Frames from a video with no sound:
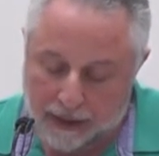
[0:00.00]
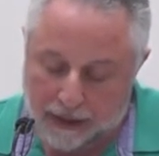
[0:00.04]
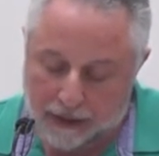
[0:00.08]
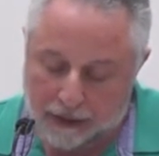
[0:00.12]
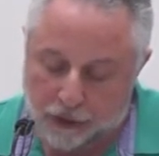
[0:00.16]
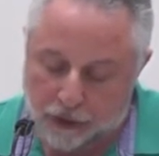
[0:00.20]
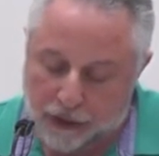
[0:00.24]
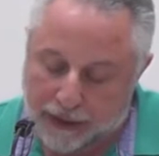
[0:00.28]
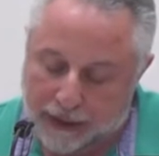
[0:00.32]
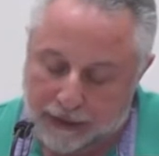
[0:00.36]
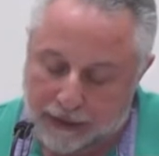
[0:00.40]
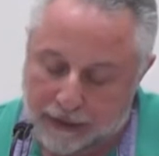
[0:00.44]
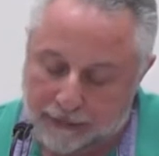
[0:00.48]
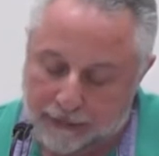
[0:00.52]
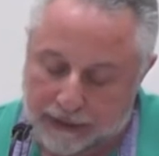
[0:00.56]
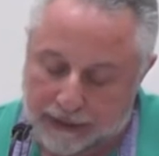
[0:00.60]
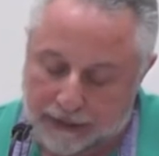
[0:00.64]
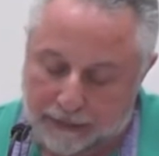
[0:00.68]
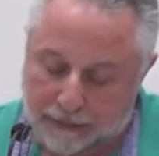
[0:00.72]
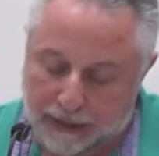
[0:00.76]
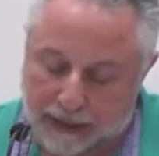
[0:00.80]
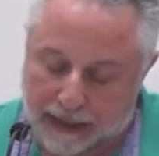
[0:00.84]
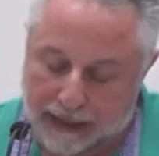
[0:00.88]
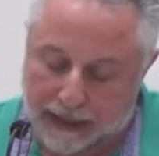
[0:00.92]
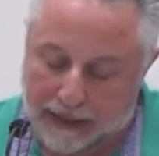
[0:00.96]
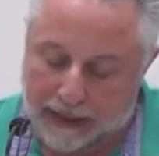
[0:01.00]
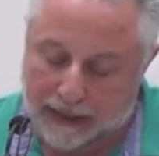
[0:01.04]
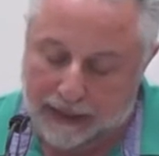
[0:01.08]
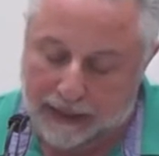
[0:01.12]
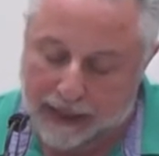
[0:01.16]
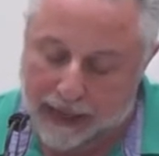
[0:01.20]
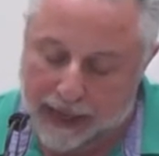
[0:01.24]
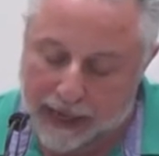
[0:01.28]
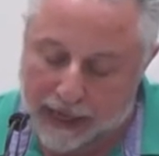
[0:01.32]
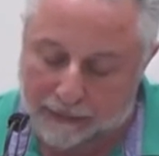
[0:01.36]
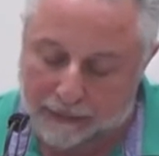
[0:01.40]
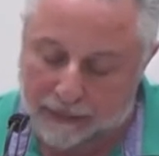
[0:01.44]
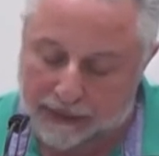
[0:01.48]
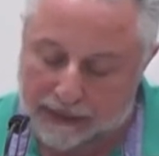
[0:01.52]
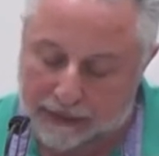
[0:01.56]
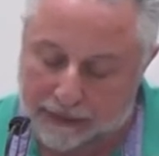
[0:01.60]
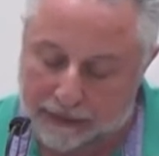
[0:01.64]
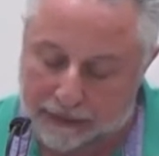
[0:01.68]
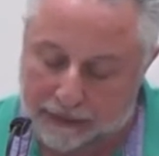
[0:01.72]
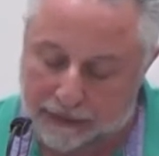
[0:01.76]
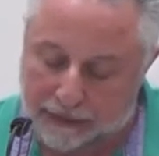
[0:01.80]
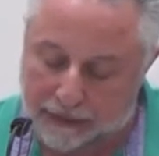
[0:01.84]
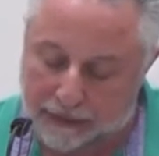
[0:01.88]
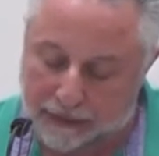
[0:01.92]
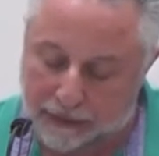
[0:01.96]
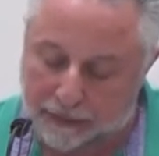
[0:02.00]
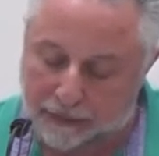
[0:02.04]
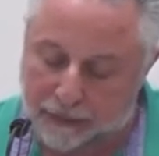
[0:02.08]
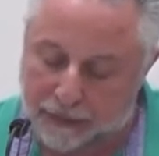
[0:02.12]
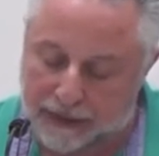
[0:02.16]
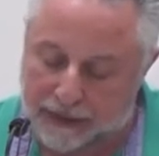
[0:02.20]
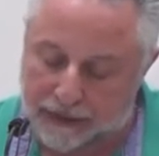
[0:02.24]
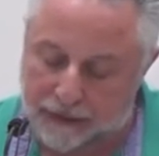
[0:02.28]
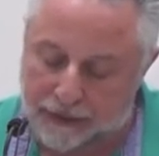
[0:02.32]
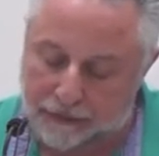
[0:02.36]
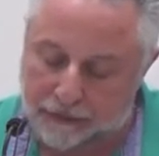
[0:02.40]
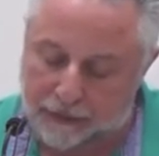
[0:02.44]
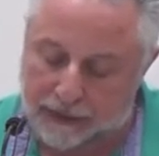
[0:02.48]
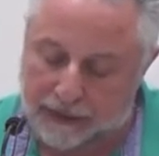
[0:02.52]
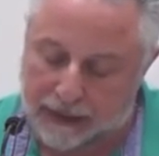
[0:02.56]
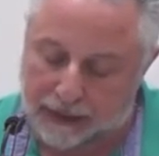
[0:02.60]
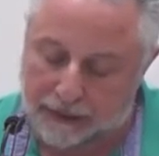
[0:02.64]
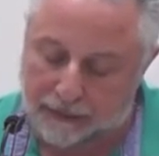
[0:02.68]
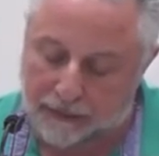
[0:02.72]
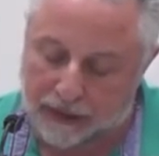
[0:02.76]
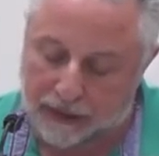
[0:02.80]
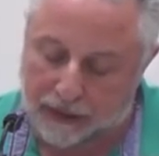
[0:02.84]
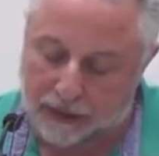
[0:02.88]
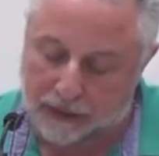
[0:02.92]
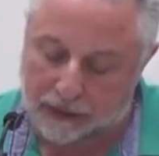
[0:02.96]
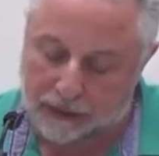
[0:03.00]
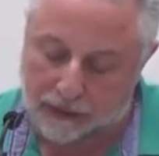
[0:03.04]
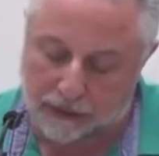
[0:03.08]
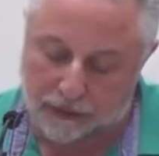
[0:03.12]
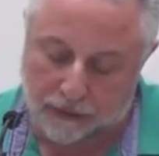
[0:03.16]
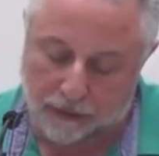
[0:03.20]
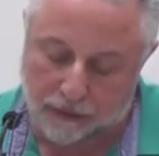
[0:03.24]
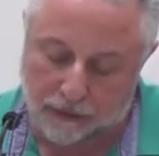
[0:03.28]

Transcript: In Shakespeare's play Hamlet, the Prince of Denmark,